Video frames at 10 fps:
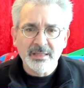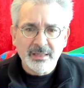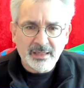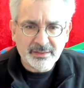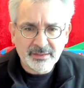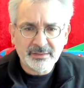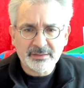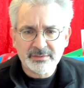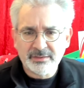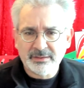I think
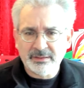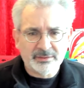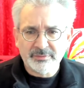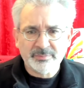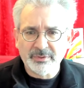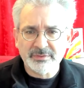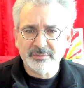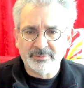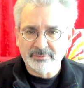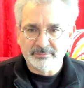that's
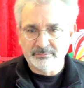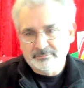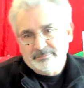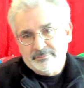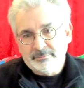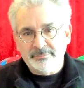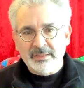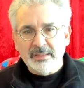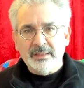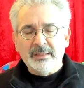irresponsible.
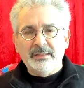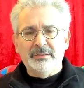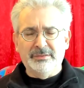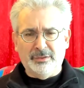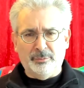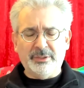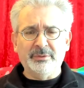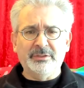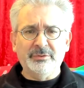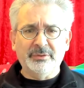So we
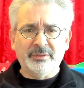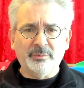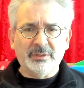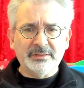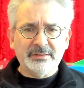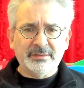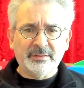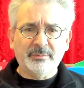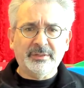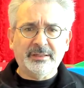only took it once
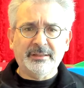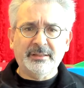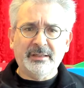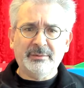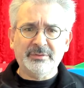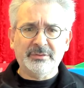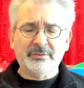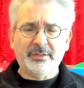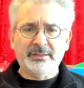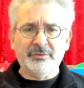somewhere, and it was a
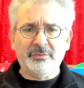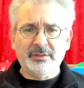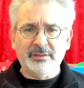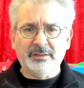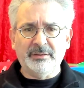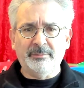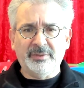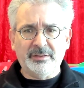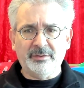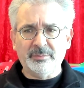strange feeling,
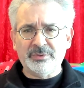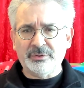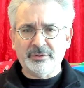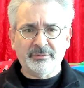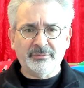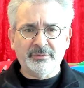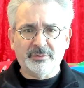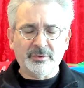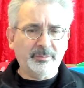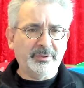being observed or
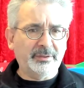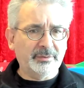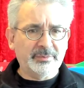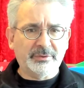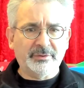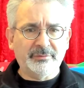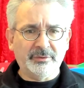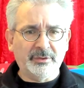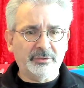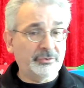not being observed. You're
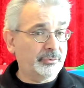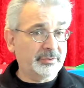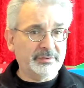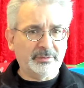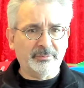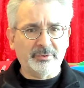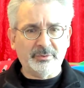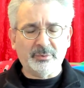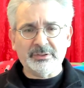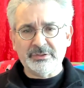not sure somebody
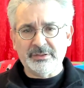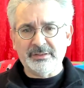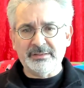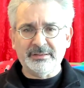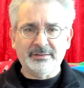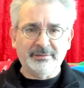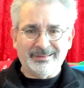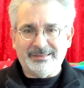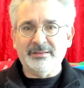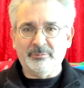watching. Is it?
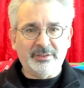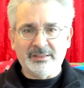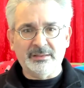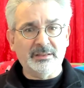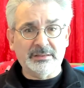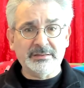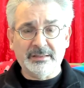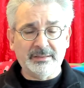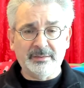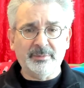We didn't ask
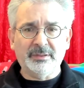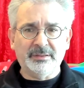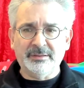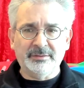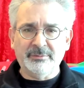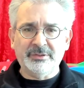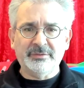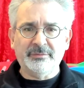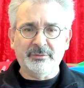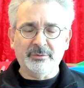anybody, and we
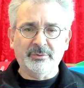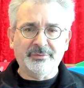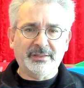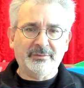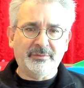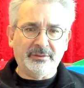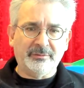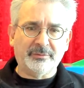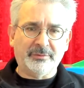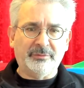just flew over that field
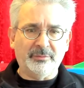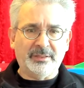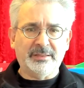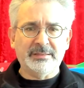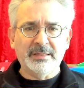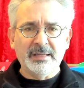for a few minutes.